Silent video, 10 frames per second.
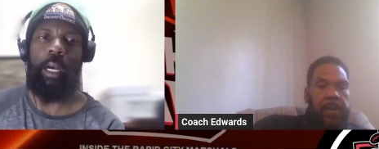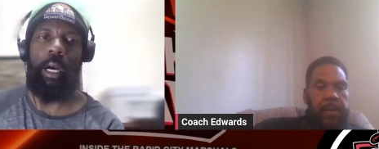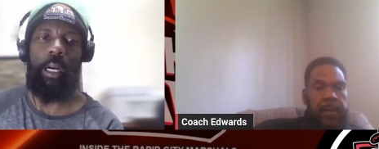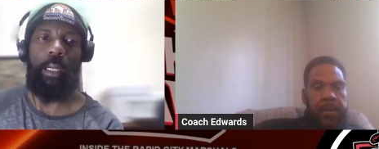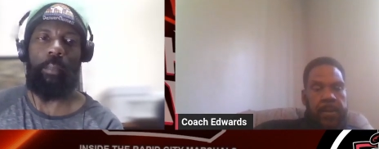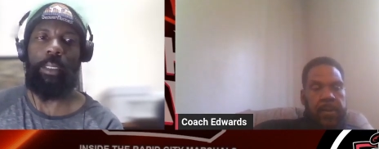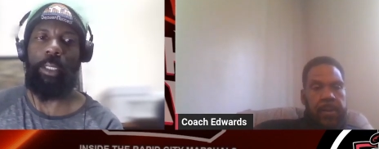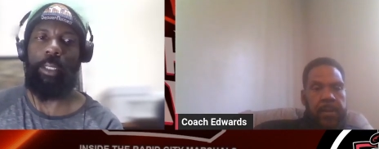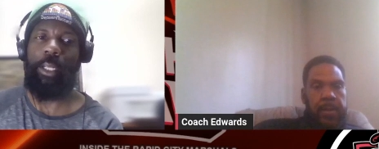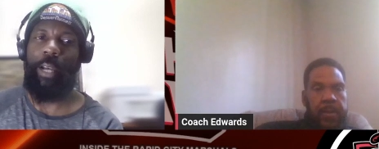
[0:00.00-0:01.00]
Speaker 1: um,
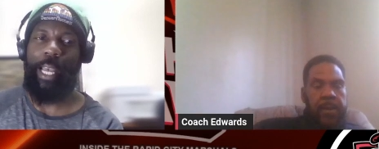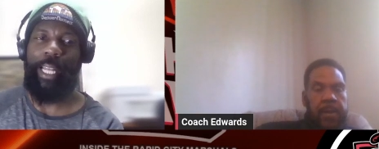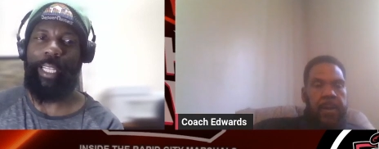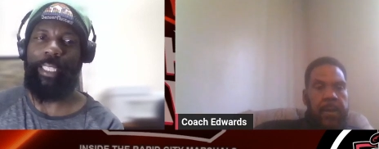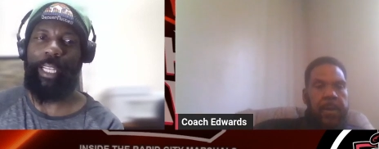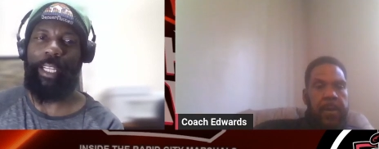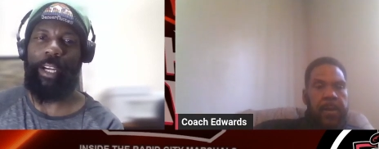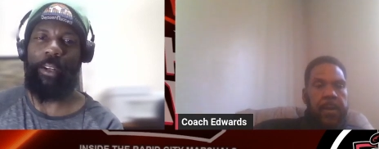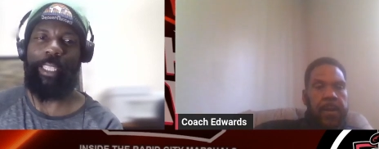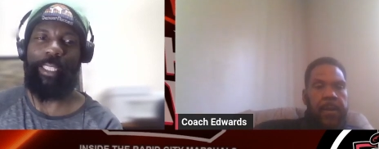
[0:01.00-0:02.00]
so go ahead and get that
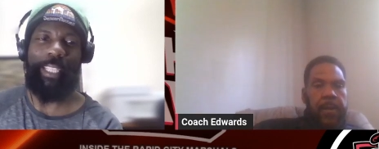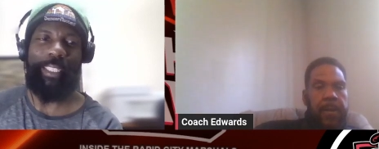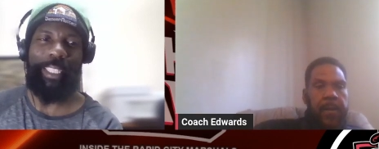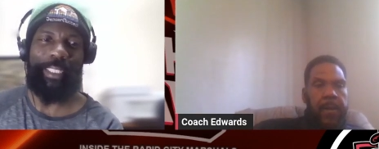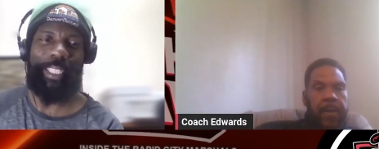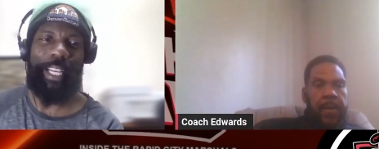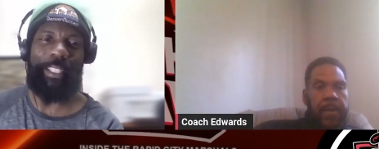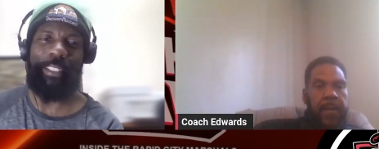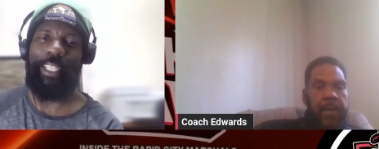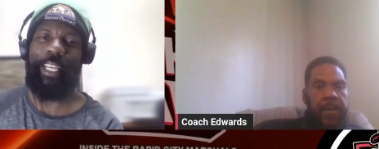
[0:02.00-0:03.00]
code, get that
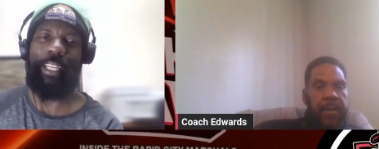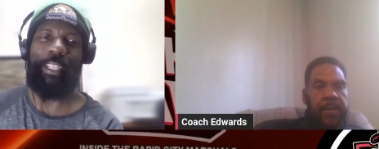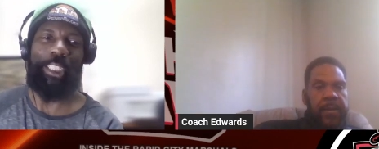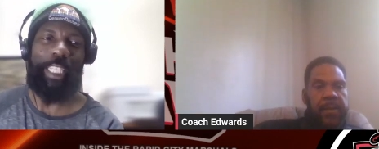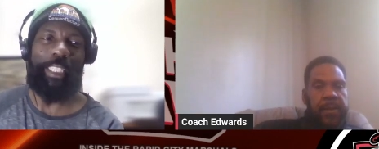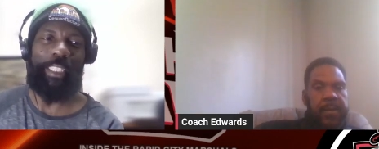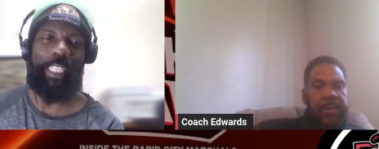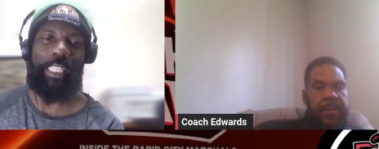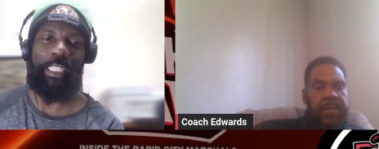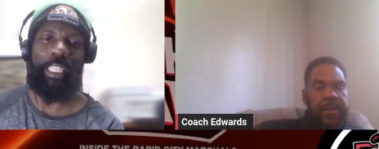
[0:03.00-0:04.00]
discount, and go check these
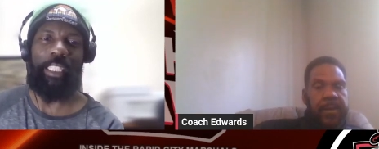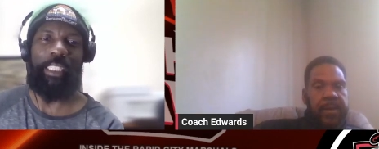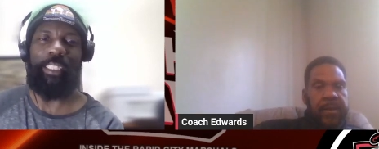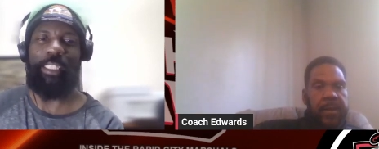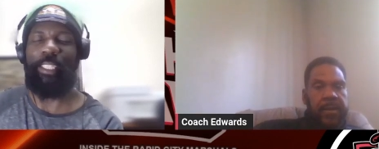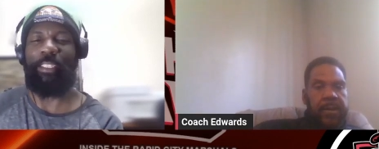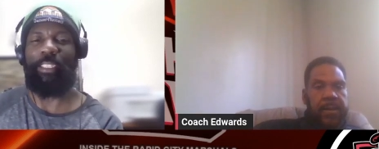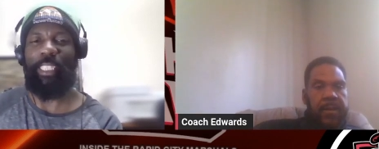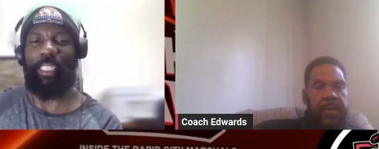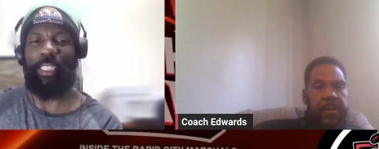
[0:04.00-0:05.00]
guys out because it's a new
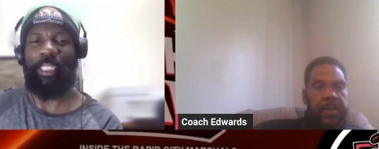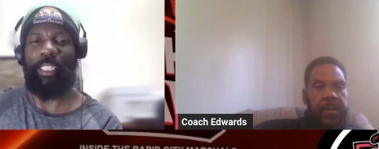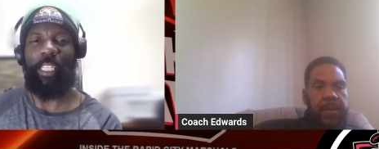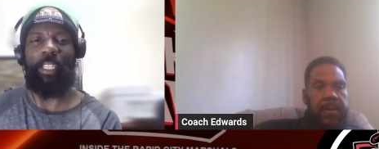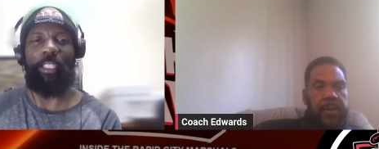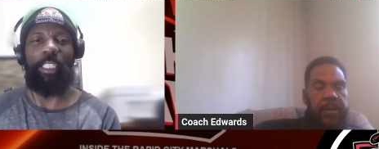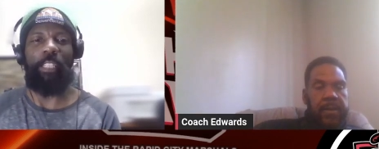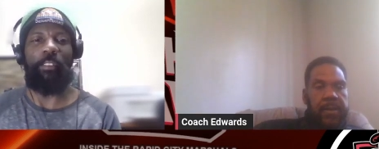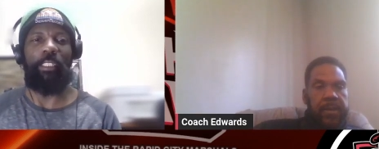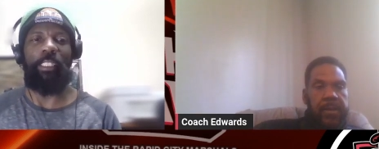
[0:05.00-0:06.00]
season. Like Coach Edwards